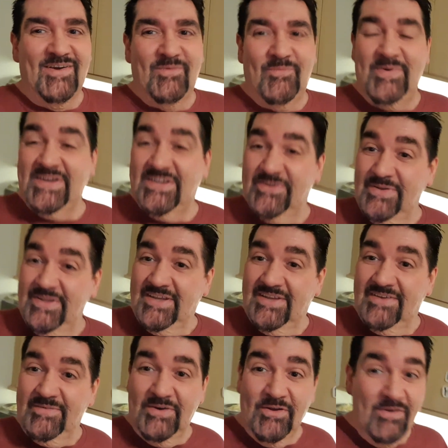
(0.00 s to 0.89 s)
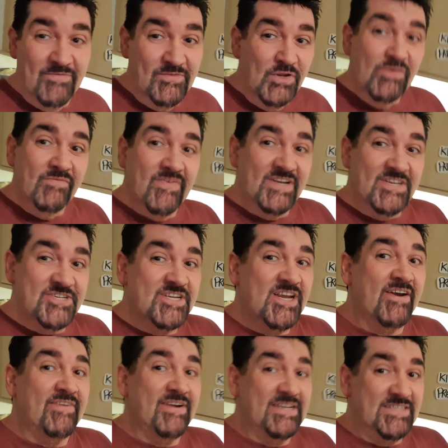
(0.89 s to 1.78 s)
we're not even doing
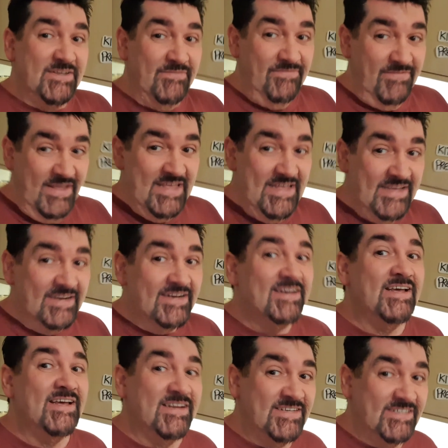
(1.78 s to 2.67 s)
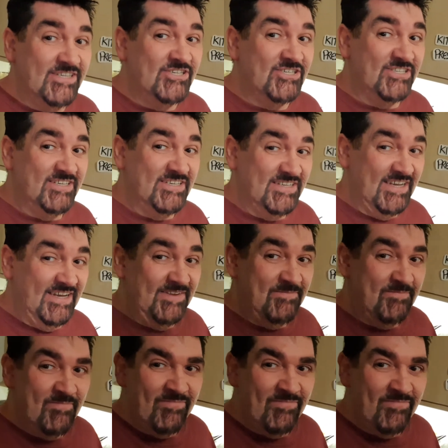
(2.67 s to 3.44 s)
vegetarian. It's a vegan dish today.